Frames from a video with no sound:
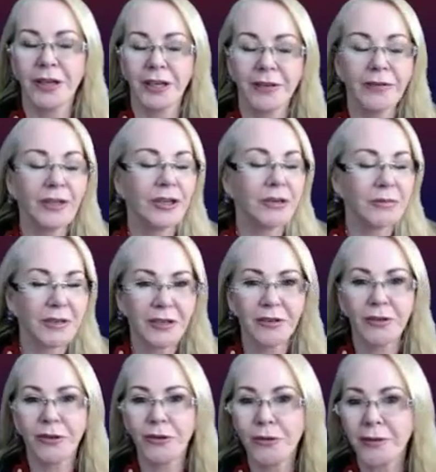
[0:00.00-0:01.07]
even though
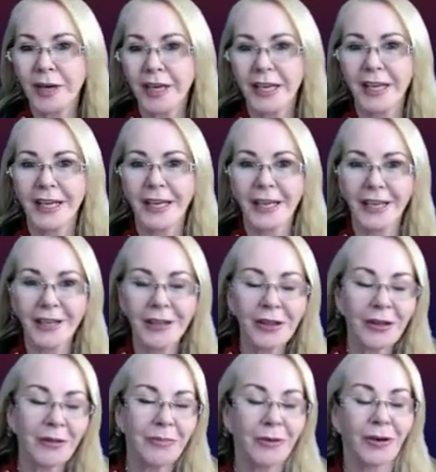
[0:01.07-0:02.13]
we're already
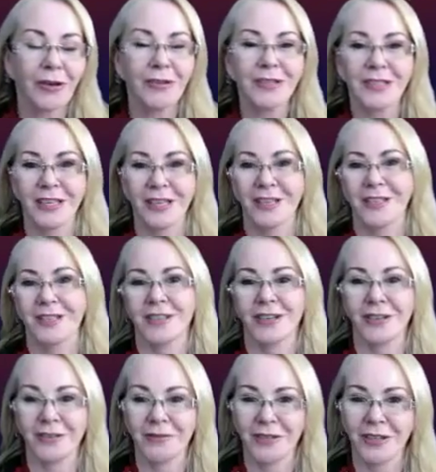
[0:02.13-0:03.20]
in the process
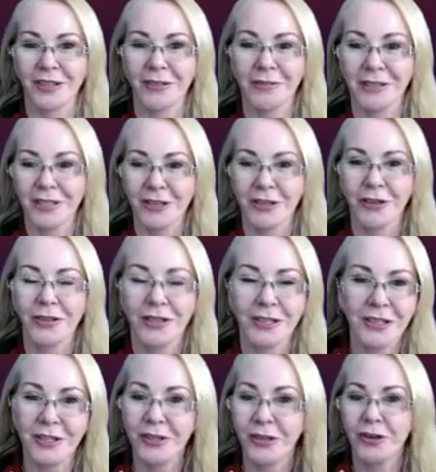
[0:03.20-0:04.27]
of the what's called the
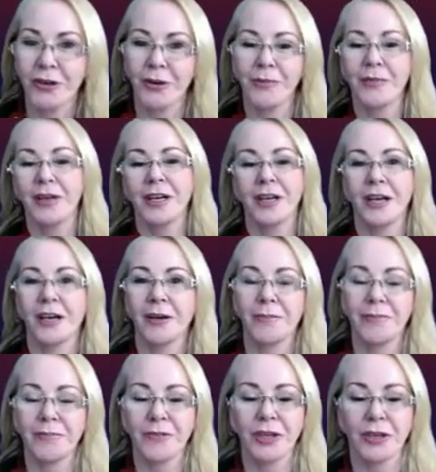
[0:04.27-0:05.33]
storm,
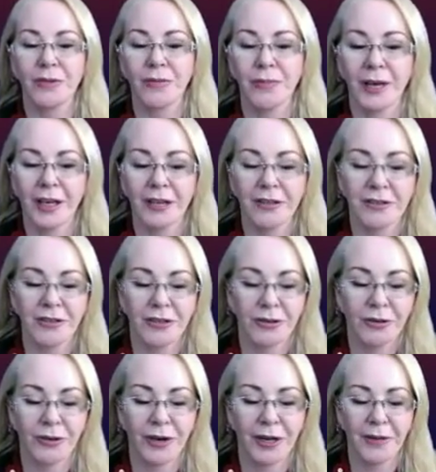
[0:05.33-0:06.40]
about
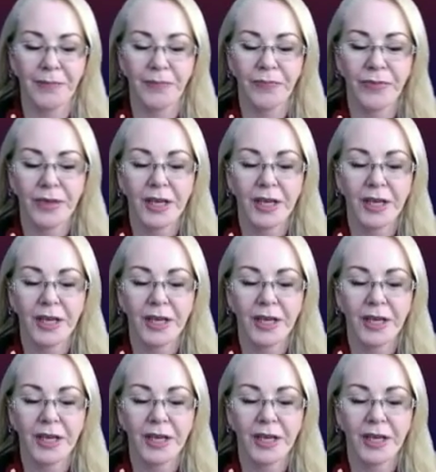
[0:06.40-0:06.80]
to